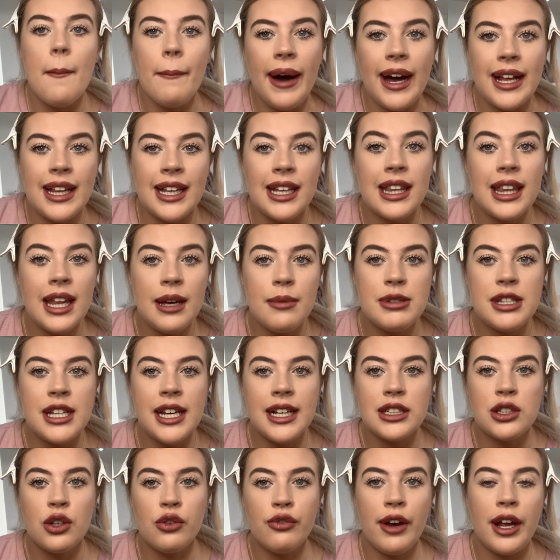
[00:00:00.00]
But I think
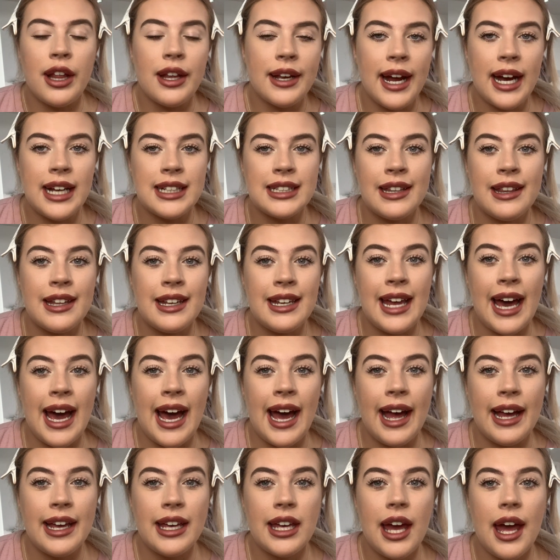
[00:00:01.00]
lipsticks look really nice in the
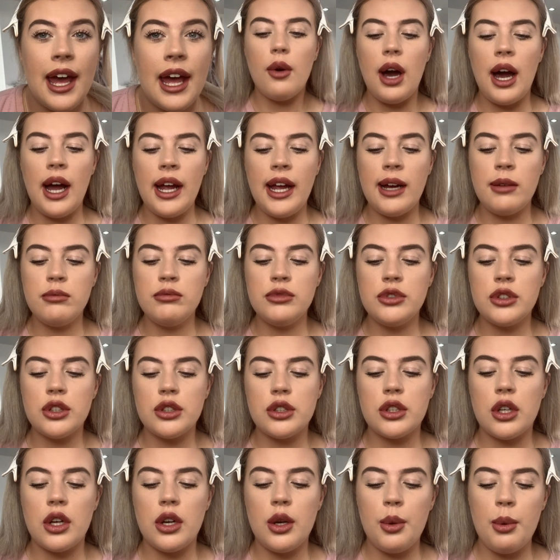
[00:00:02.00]
day. So I am
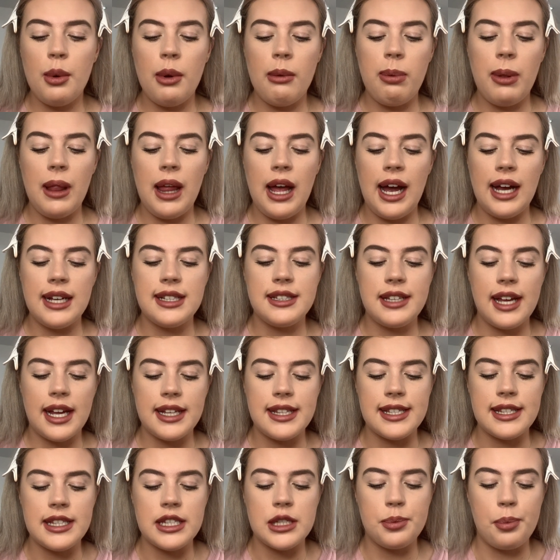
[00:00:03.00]
just going to apply
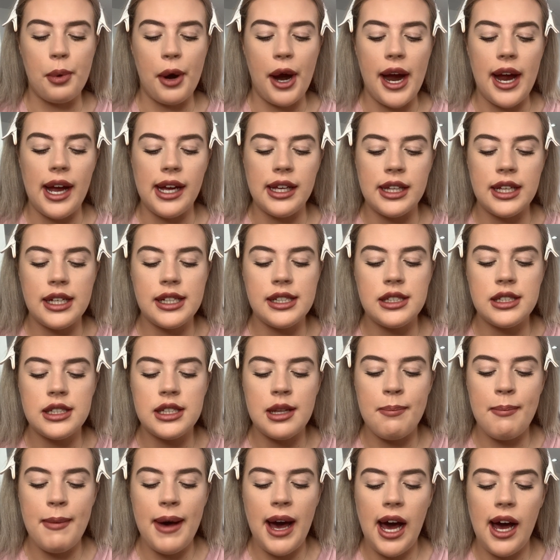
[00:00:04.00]
setting spray. This is the
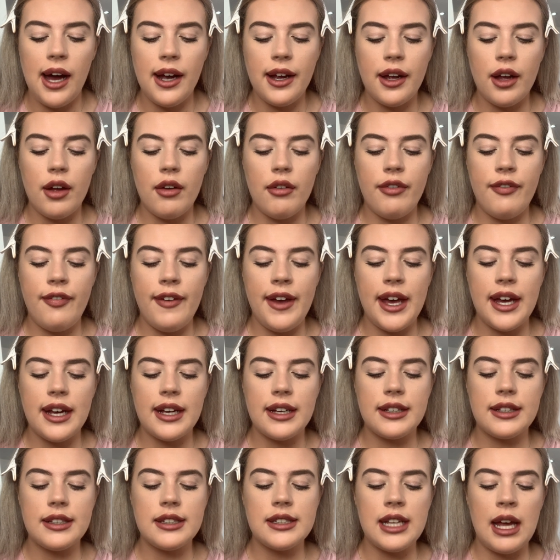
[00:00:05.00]
MAC
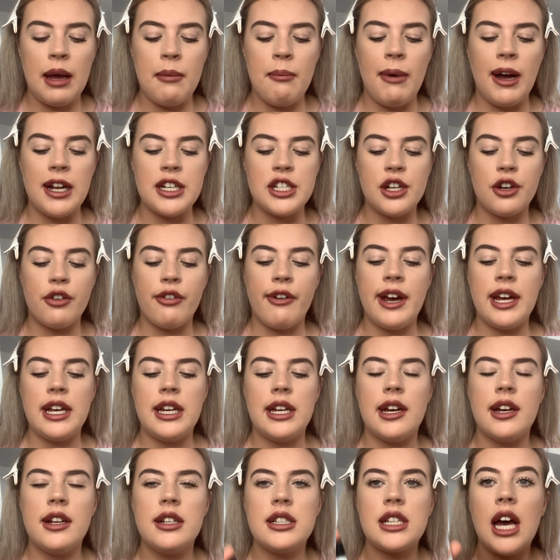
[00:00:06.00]
Fix and Magic
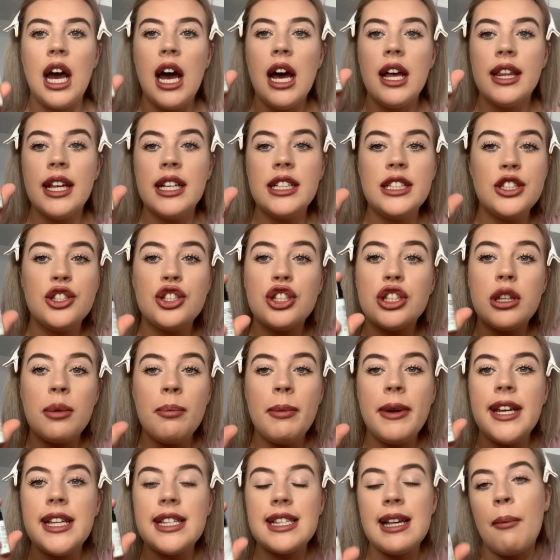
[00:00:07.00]
Radiance. This is just a
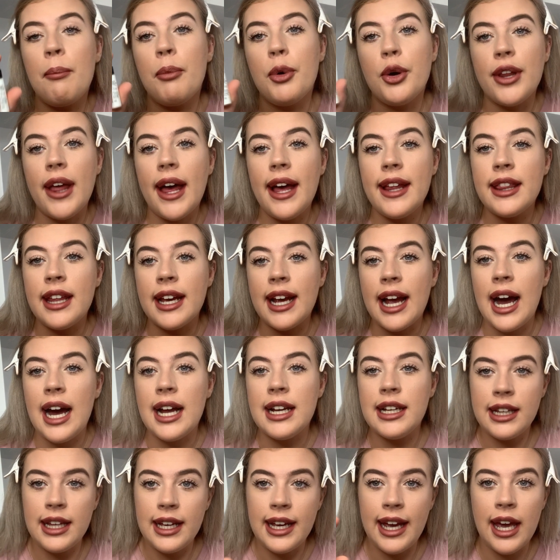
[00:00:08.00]
mini sample that they
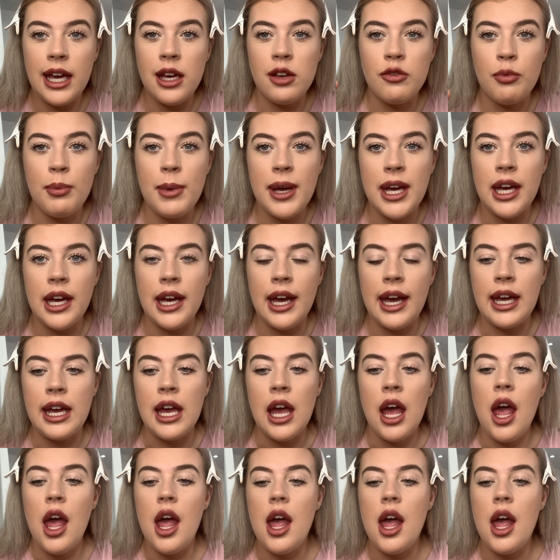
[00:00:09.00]
kindly gave me.